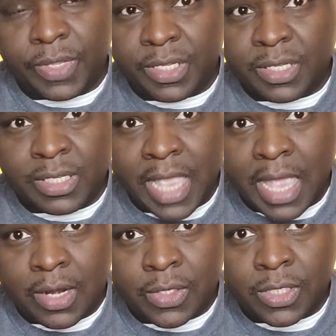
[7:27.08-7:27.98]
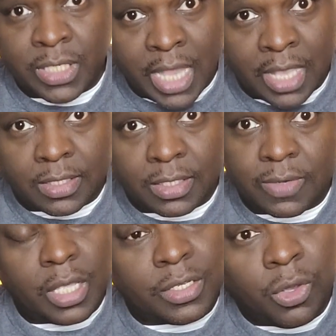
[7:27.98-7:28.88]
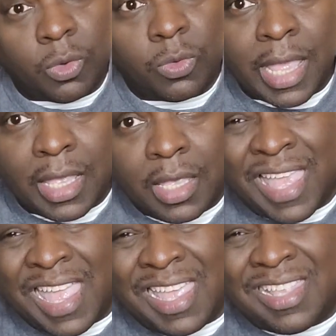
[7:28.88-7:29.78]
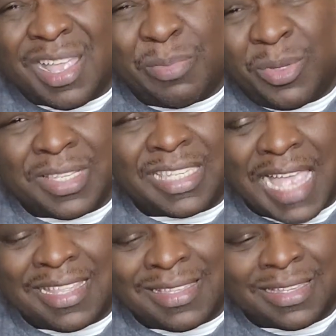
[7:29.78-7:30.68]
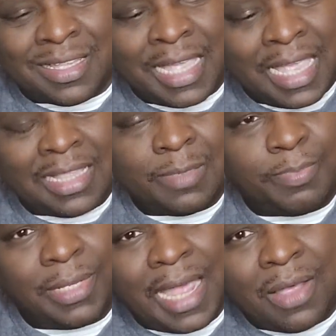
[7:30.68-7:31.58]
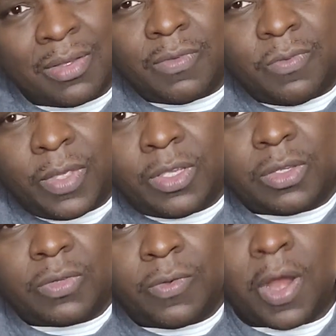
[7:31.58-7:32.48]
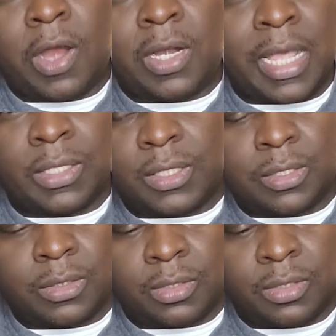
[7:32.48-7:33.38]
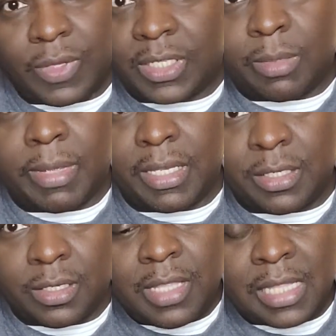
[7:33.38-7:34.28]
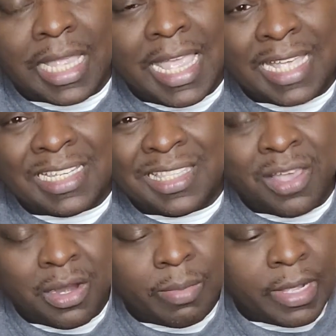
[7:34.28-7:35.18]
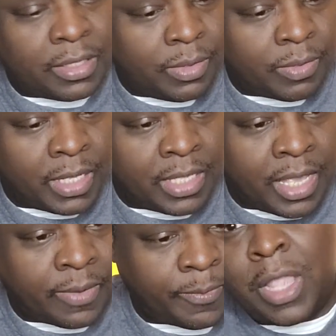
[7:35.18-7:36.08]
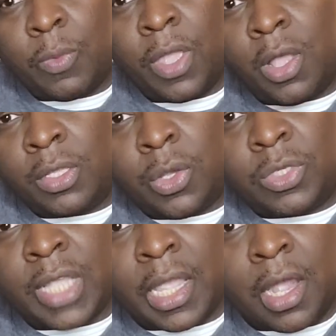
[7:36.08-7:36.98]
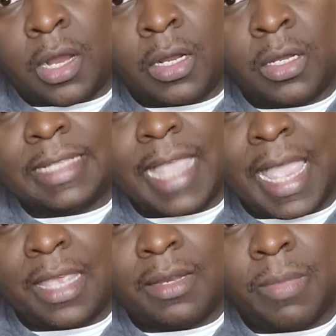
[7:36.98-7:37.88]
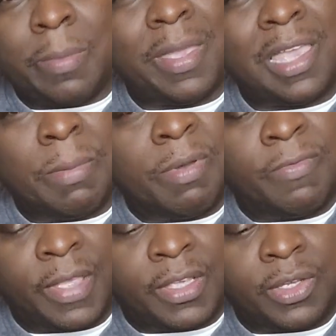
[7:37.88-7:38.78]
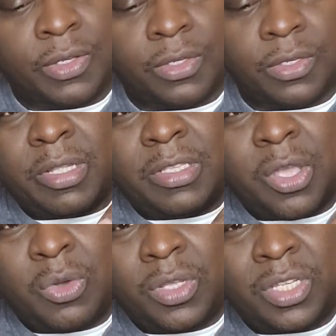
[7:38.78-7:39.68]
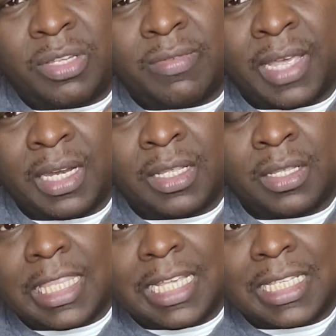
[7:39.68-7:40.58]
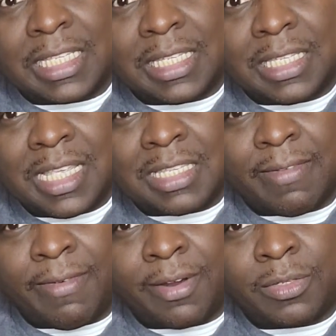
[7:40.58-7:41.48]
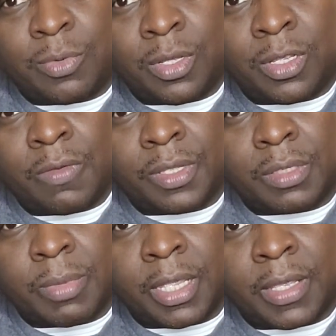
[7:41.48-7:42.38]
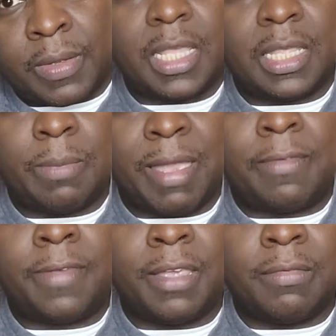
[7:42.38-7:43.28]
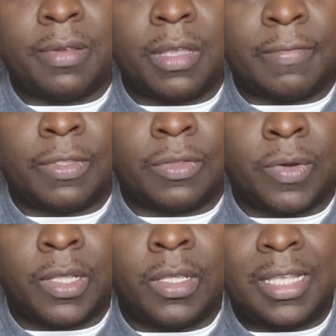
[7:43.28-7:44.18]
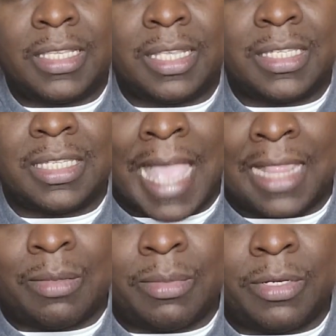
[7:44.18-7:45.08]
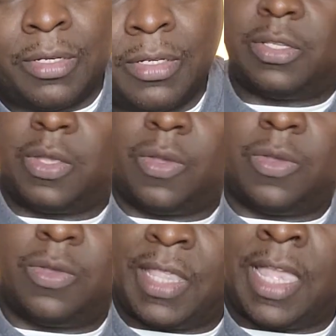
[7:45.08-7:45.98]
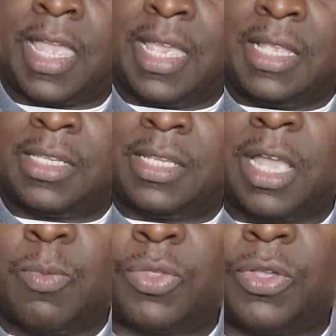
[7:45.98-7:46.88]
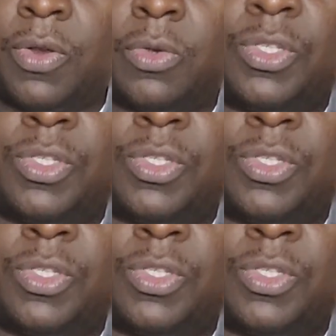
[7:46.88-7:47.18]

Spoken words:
This entire set is cool. Like, the AEW decided to, hey, let's put out figures for our announcers. It's amazing that they actually thought about them like that. Now, we all know JR has had maybe a couple figures, but Tony Schiavone, this is the first one for this man. And then my favorite of the 3 is Excalibur. So, and they each come with their own